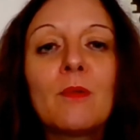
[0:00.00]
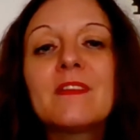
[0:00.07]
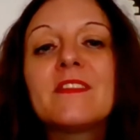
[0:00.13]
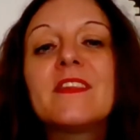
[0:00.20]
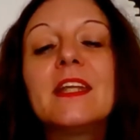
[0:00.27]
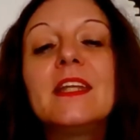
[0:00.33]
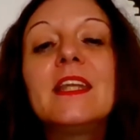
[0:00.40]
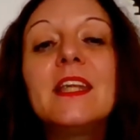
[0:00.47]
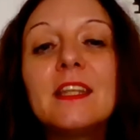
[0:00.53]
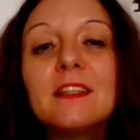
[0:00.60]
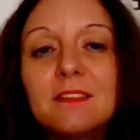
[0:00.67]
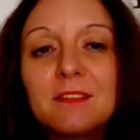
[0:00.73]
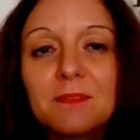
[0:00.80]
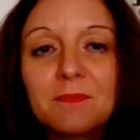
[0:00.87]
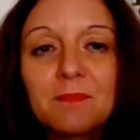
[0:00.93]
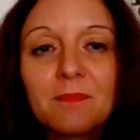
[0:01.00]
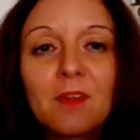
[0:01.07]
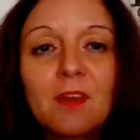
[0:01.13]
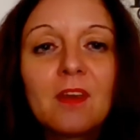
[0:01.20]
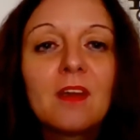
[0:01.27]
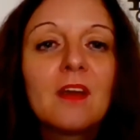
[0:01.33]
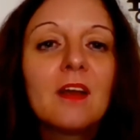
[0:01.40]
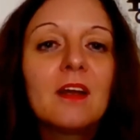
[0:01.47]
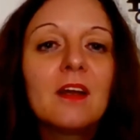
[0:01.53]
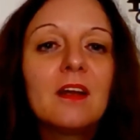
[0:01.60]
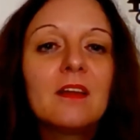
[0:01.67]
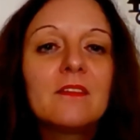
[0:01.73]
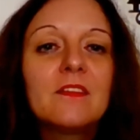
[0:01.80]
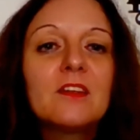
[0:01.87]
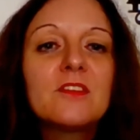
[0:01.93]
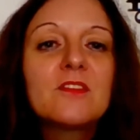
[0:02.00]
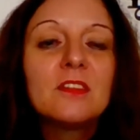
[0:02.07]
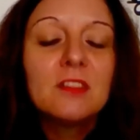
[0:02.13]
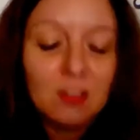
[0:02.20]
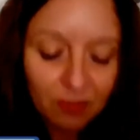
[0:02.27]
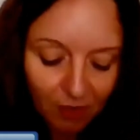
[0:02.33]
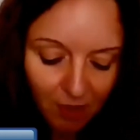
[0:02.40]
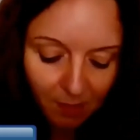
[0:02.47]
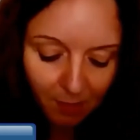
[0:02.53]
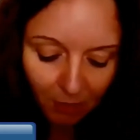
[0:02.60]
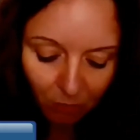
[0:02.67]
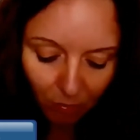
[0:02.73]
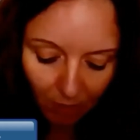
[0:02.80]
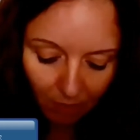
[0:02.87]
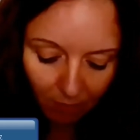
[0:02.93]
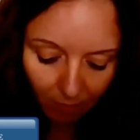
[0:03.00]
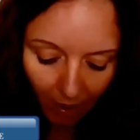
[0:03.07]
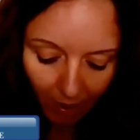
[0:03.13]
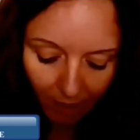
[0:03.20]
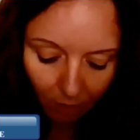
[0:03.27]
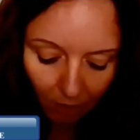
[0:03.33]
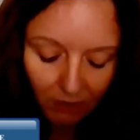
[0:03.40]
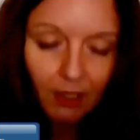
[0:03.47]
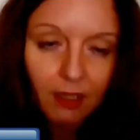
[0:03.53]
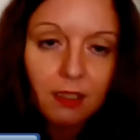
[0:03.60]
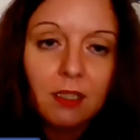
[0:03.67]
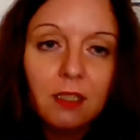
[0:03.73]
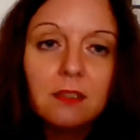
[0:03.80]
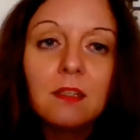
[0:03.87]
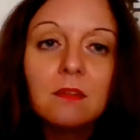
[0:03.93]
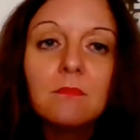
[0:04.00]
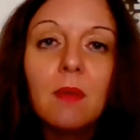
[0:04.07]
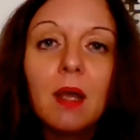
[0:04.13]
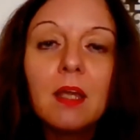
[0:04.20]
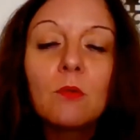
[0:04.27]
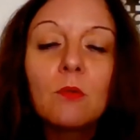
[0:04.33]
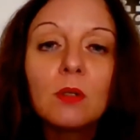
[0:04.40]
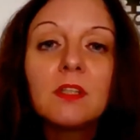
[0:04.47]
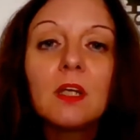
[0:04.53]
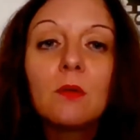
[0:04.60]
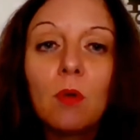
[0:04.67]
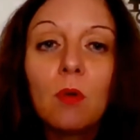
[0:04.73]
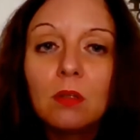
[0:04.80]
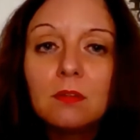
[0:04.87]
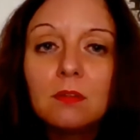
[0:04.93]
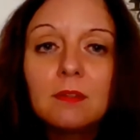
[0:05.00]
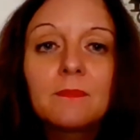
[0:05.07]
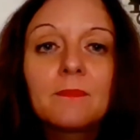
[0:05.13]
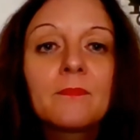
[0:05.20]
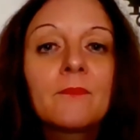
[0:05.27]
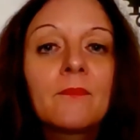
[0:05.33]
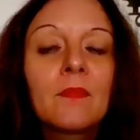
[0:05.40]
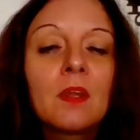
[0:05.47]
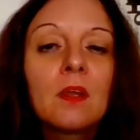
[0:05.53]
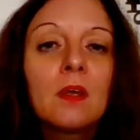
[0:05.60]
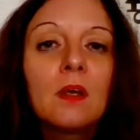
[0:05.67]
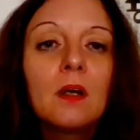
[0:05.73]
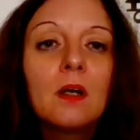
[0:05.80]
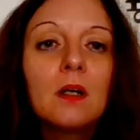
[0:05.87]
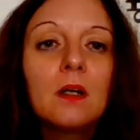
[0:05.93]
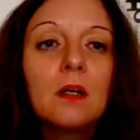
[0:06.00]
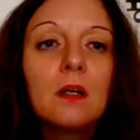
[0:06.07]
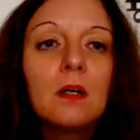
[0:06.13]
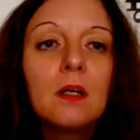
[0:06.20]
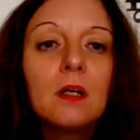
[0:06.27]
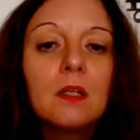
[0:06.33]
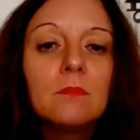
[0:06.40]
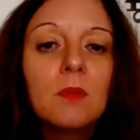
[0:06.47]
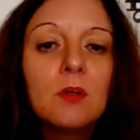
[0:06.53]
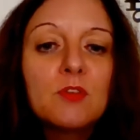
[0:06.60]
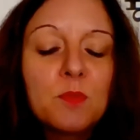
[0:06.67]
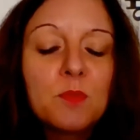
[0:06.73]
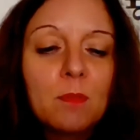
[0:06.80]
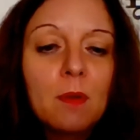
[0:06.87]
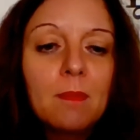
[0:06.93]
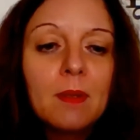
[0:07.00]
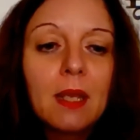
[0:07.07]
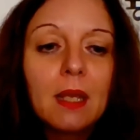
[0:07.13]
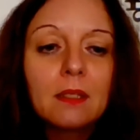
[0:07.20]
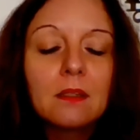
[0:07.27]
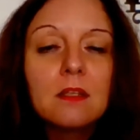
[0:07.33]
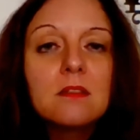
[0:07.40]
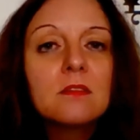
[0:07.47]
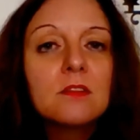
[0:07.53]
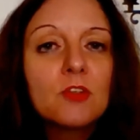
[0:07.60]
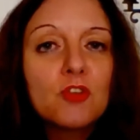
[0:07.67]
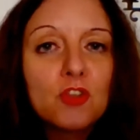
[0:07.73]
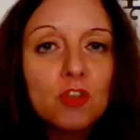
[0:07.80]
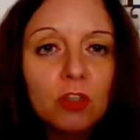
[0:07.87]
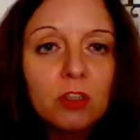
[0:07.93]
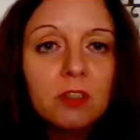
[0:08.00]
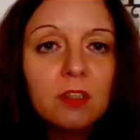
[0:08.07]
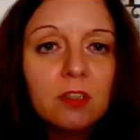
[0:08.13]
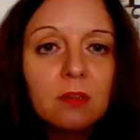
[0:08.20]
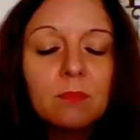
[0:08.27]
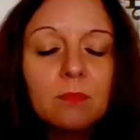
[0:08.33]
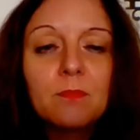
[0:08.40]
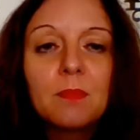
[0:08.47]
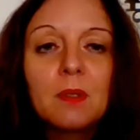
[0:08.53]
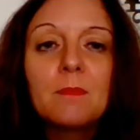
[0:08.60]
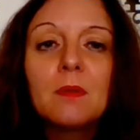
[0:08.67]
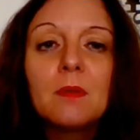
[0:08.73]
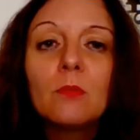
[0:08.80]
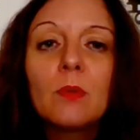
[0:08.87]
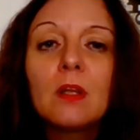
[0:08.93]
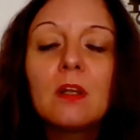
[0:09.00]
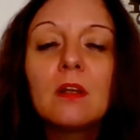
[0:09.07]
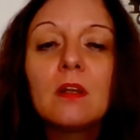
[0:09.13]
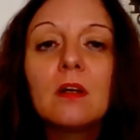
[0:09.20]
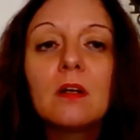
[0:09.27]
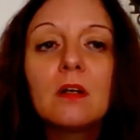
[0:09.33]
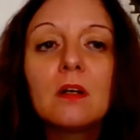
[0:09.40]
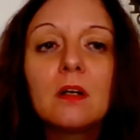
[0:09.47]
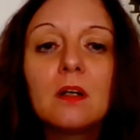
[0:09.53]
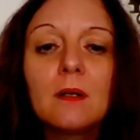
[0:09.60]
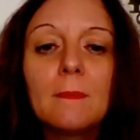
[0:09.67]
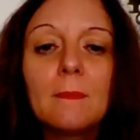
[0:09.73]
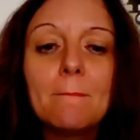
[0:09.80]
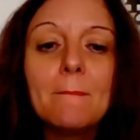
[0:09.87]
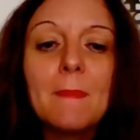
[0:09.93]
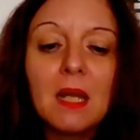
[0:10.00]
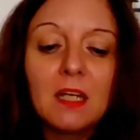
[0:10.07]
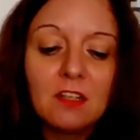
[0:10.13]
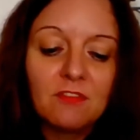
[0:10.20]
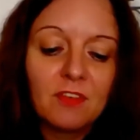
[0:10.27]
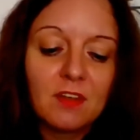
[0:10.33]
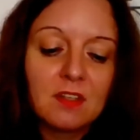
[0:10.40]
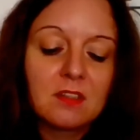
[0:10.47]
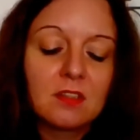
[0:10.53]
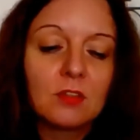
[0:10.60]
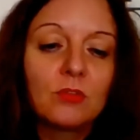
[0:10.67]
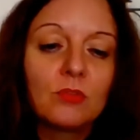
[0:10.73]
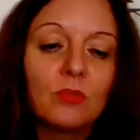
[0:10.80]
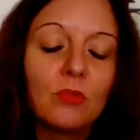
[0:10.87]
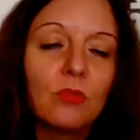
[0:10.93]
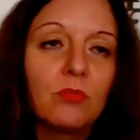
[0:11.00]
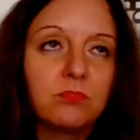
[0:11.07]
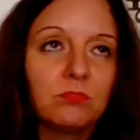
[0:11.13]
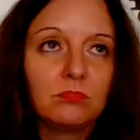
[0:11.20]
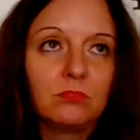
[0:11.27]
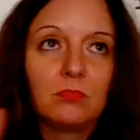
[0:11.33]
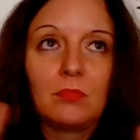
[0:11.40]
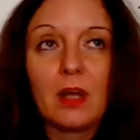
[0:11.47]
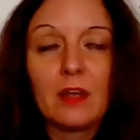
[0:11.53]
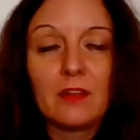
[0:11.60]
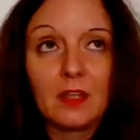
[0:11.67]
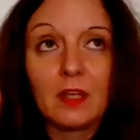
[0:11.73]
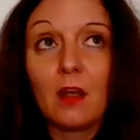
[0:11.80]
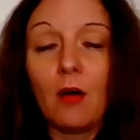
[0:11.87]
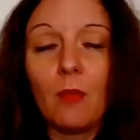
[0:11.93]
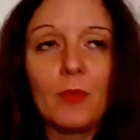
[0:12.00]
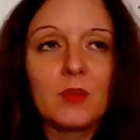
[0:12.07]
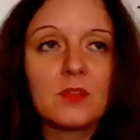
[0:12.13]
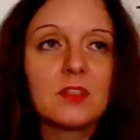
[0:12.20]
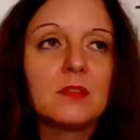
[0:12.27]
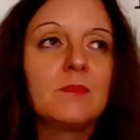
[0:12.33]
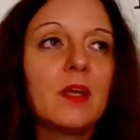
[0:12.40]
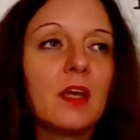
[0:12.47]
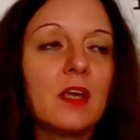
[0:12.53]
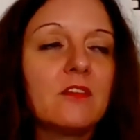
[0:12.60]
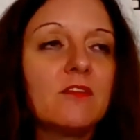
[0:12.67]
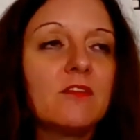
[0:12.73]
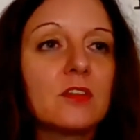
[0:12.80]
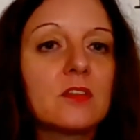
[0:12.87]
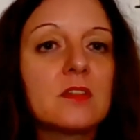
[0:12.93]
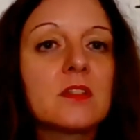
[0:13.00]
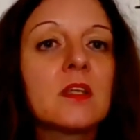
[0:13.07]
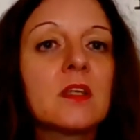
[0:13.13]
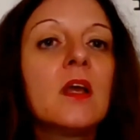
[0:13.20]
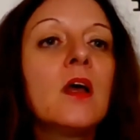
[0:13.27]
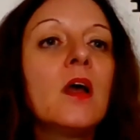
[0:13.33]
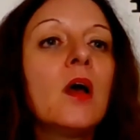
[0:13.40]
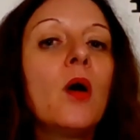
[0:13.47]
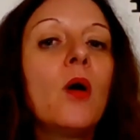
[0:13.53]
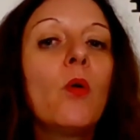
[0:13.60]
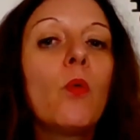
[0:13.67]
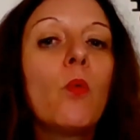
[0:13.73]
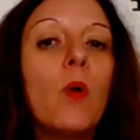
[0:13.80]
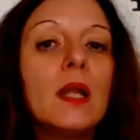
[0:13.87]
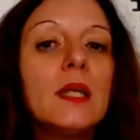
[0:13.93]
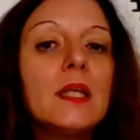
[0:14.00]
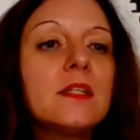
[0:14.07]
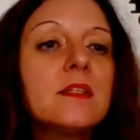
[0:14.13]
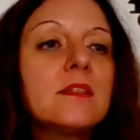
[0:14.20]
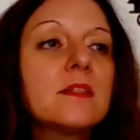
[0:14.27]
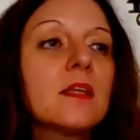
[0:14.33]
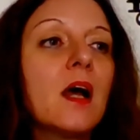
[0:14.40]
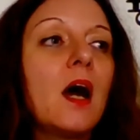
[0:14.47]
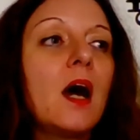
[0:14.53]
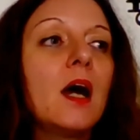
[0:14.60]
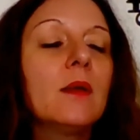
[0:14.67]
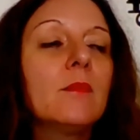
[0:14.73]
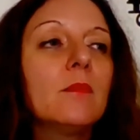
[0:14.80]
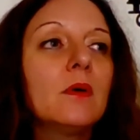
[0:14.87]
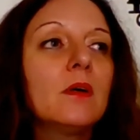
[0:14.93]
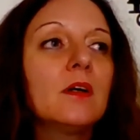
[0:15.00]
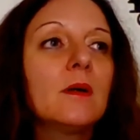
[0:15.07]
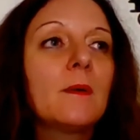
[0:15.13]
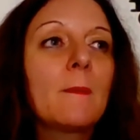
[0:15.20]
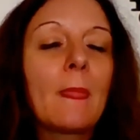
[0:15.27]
what they need? And there's a difference between buying what I need and buying what I want. And most probably, at least in the short term, people will manifest two, I think, opposite behaviors. One is I'm